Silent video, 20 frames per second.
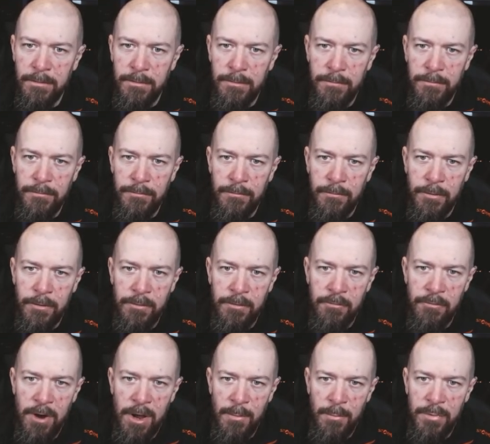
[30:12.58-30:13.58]

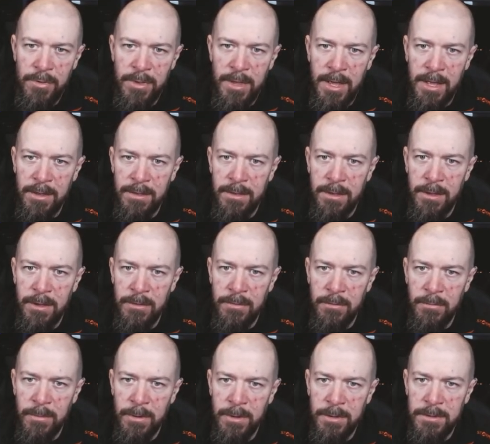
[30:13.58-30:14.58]
further up than the other
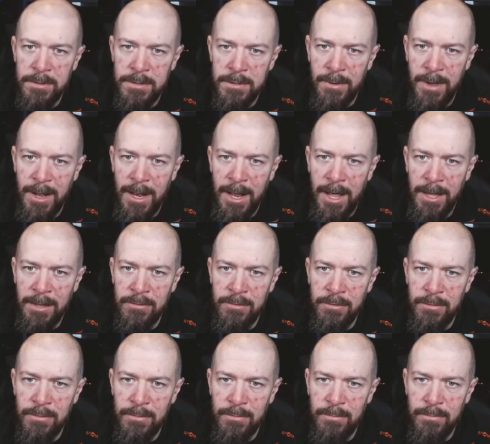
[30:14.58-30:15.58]
one, so I like
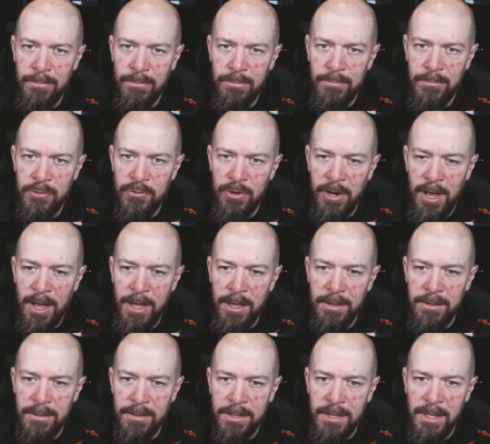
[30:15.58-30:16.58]
to try
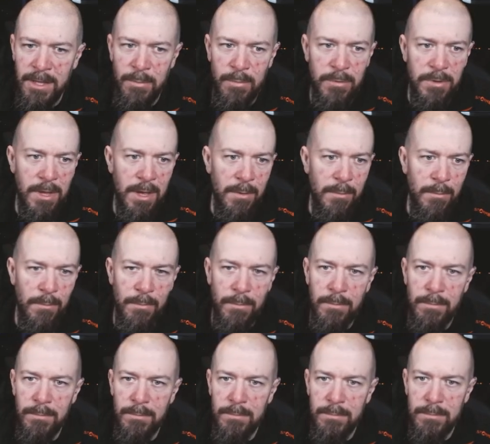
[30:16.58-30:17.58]
and keep them
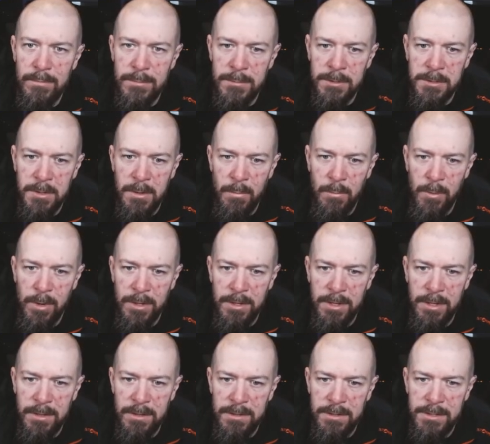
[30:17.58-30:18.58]
somewhat
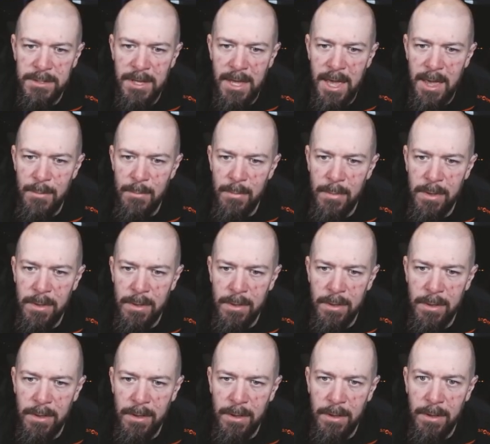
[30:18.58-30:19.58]
in the same
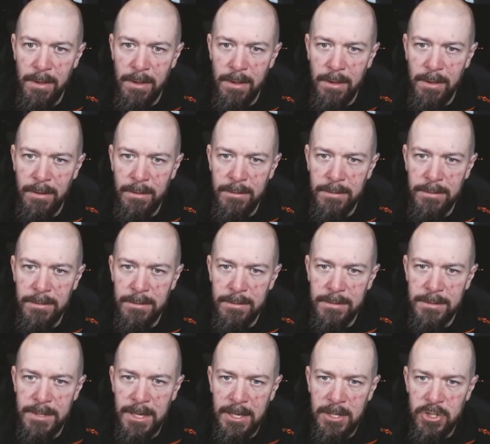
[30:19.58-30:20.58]

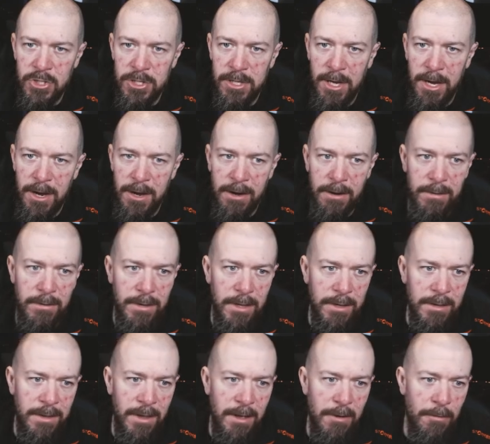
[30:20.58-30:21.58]
section here,
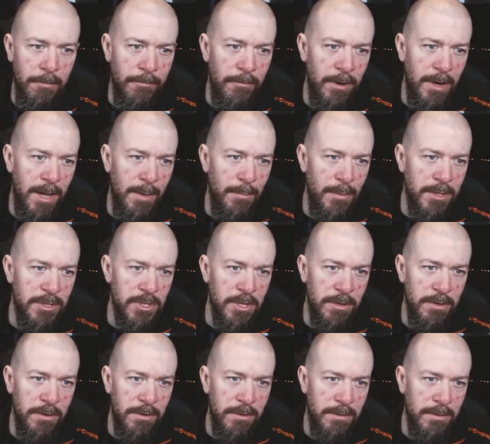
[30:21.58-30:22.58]
that they overlap each
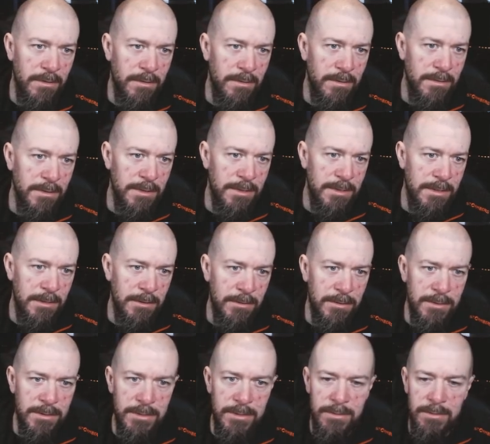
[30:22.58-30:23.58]
other. This
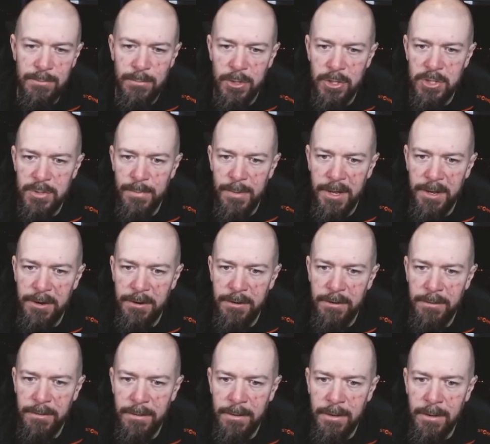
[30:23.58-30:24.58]
looks much better,
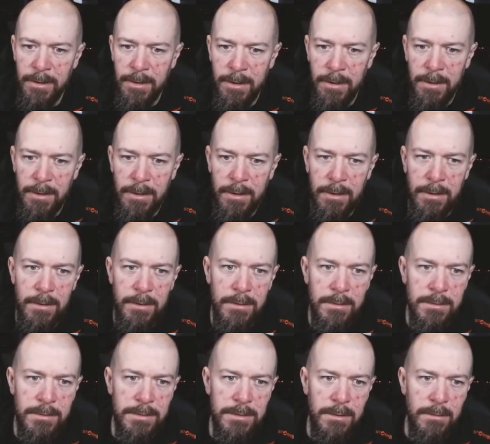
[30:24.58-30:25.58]

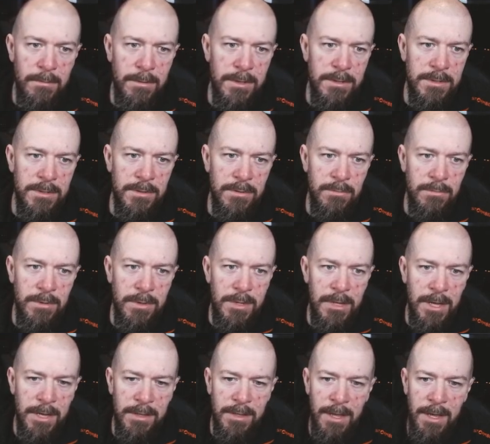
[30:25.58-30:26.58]
so let's do it
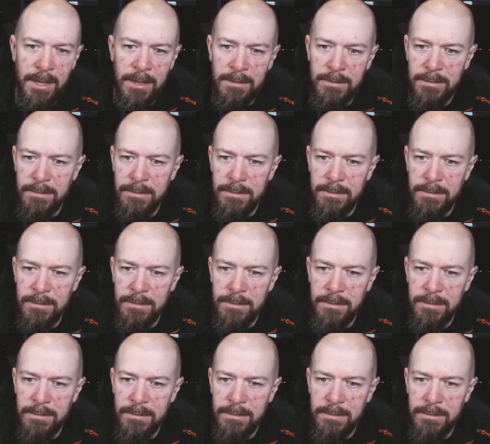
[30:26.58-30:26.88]
like that.